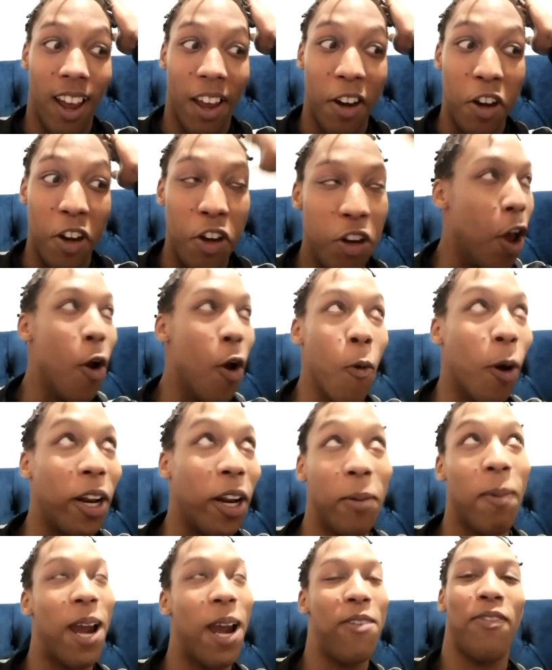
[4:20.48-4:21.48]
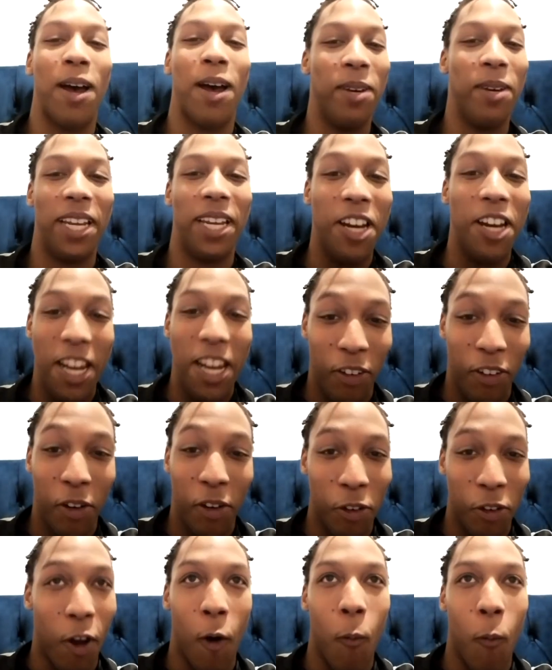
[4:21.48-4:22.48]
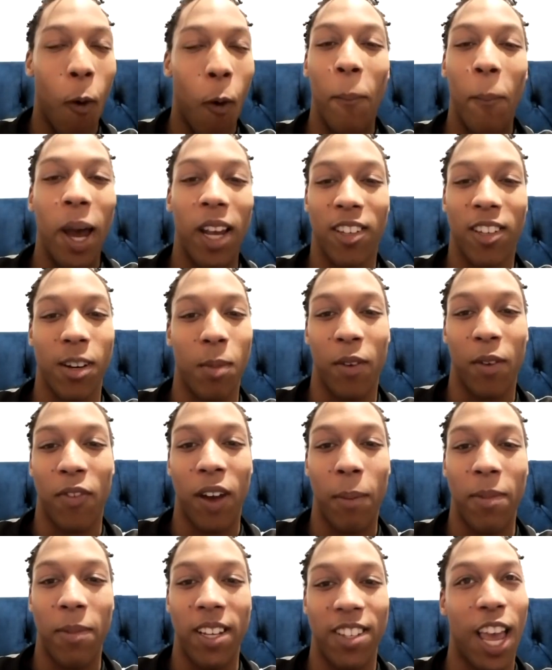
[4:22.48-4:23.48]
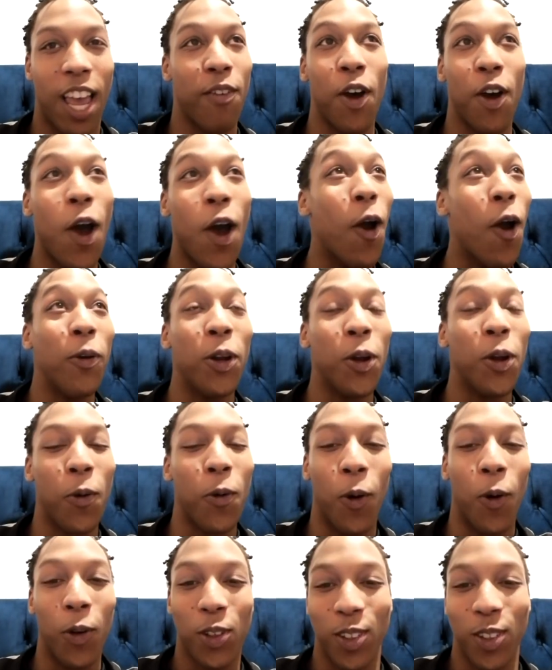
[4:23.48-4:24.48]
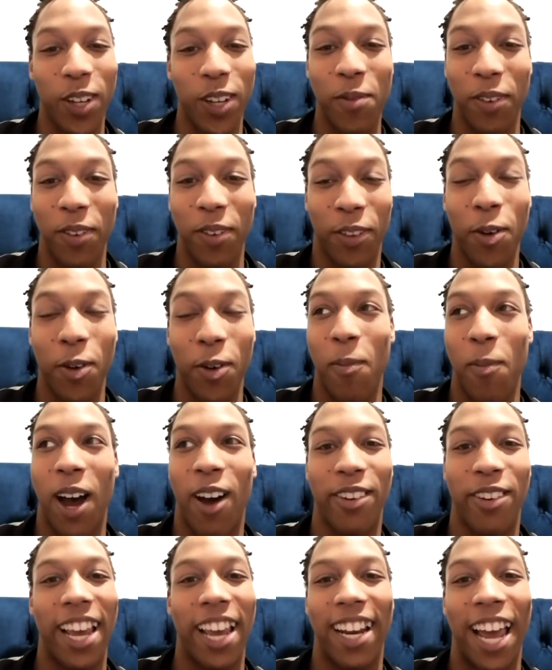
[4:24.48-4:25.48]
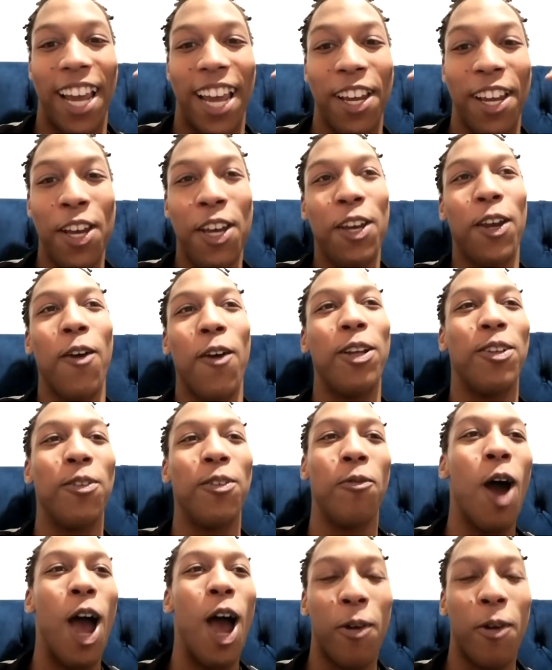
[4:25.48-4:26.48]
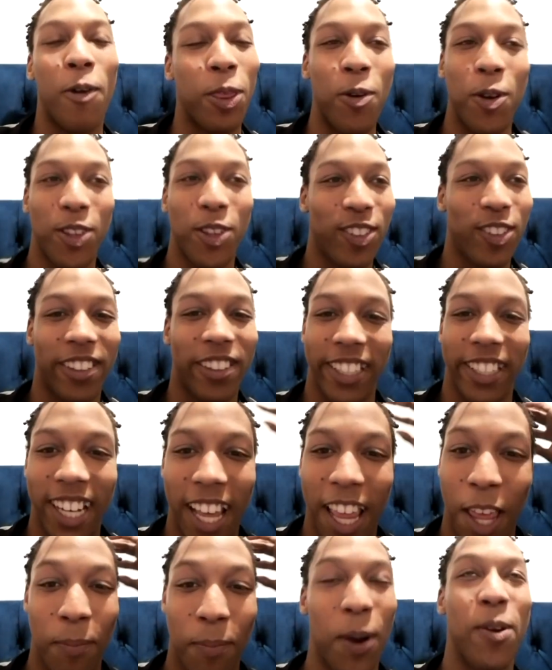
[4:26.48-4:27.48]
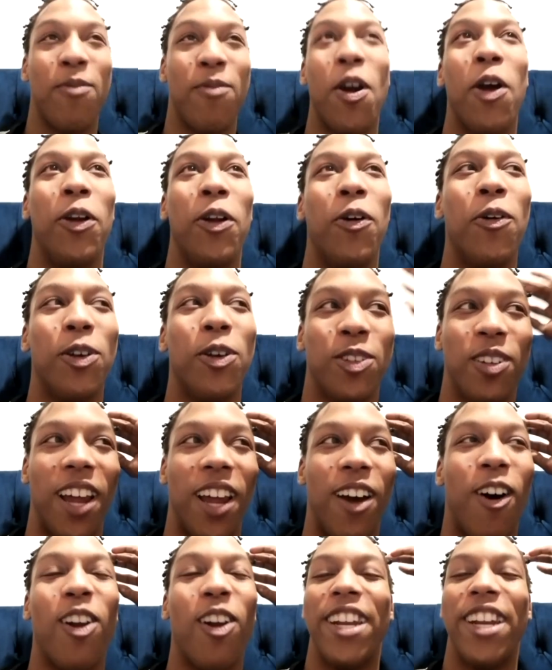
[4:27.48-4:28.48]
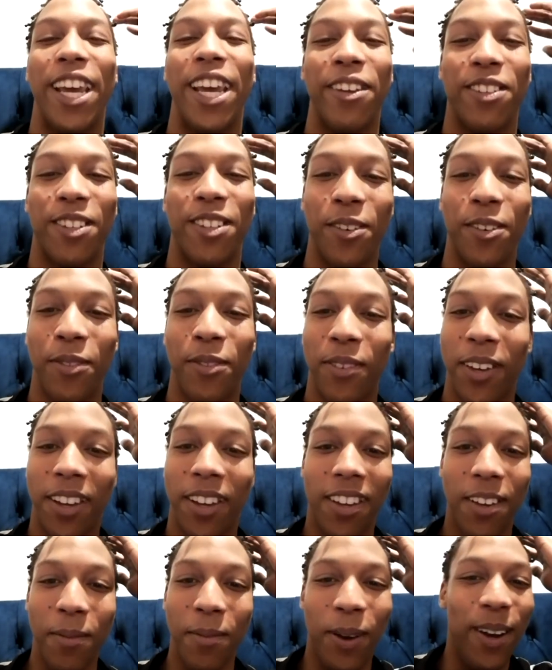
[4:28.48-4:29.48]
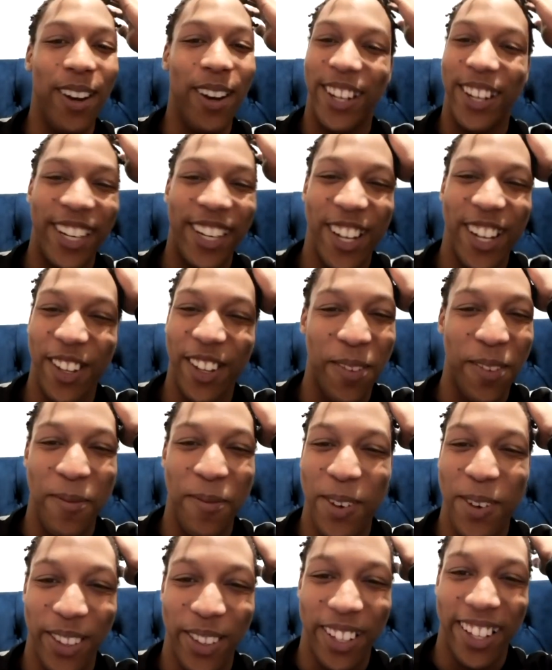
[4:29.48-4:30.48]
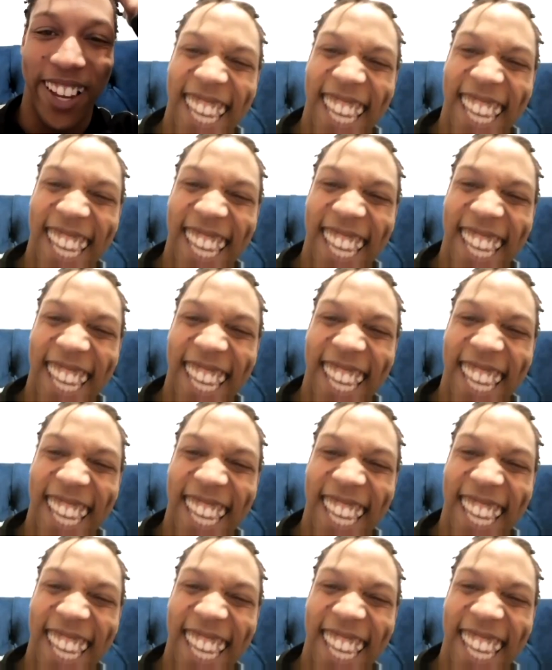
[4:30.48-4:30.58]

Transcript: No one in my family, literally not one person in my family, has ever owned a horse or even thought about, yeah, like going to work with horses or anything like that. I probably rode a horse on like holiday and stuff. Nothing more than that.